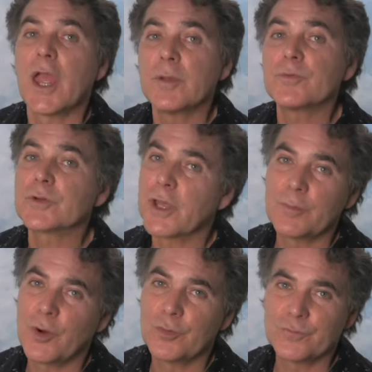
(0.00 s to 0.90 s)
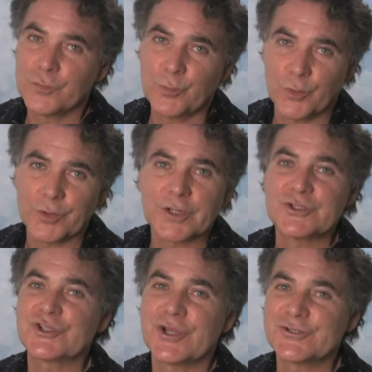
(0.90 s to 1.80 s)
April came home from work
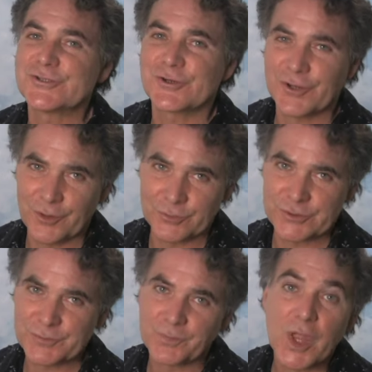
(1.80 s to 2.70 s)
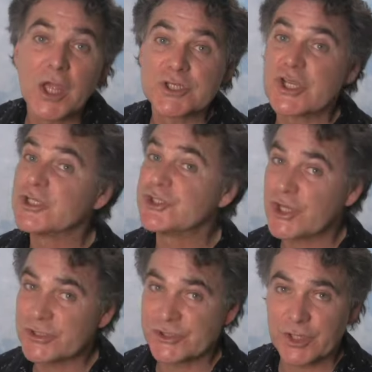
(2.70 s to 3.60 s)
and changed her clothes. She had
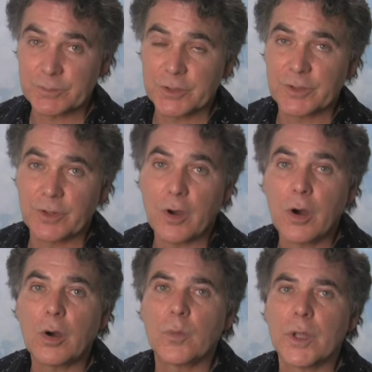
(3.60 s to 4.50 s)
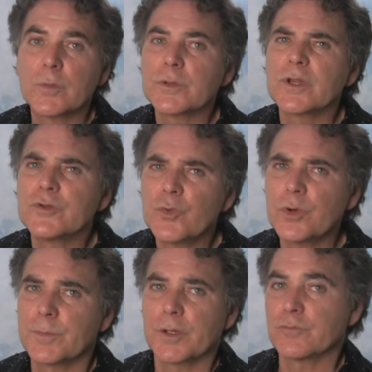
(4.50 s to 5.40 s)
just stepped into the hallway when the
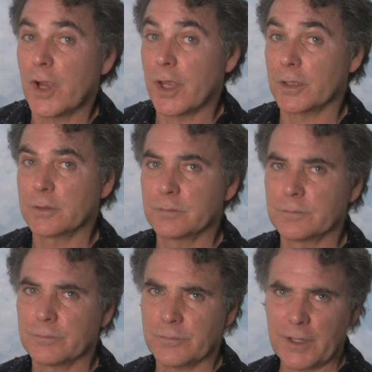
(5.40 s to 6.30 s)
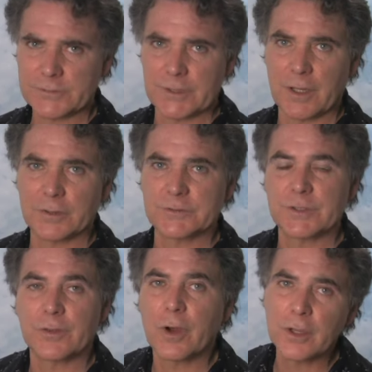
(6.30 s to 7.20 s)
doorbell rang. That's odd,
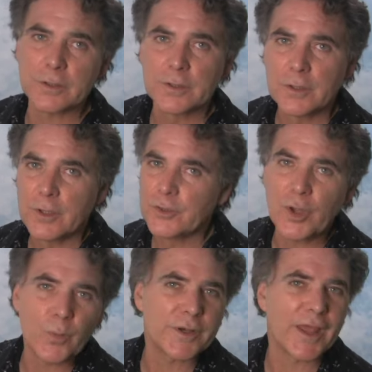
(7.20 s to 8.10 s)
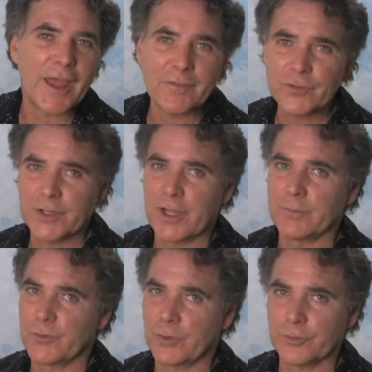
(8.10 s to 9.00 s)
she thought. No one ever
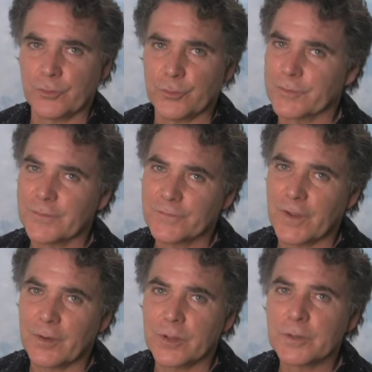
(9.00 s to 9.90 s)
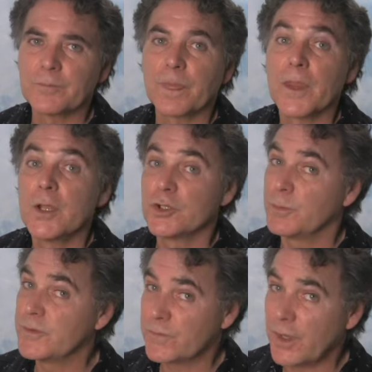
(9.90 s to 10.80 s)
came to her door at this hour. To
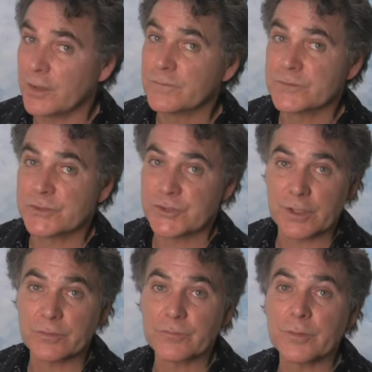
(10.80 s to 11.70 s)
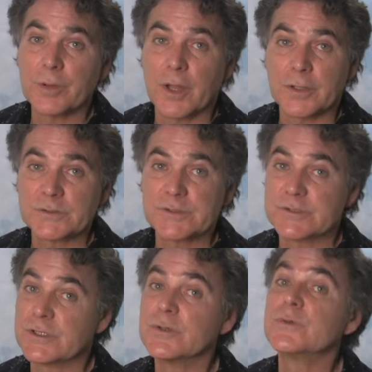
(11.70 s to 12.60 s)
be safe, she checked through the blinds to
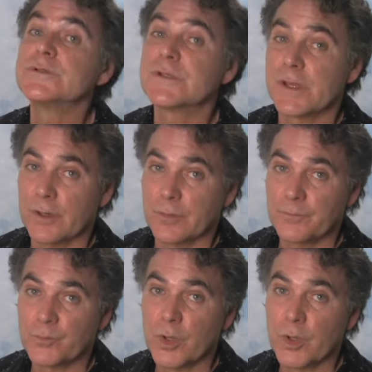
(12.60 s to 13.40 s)
see who was there.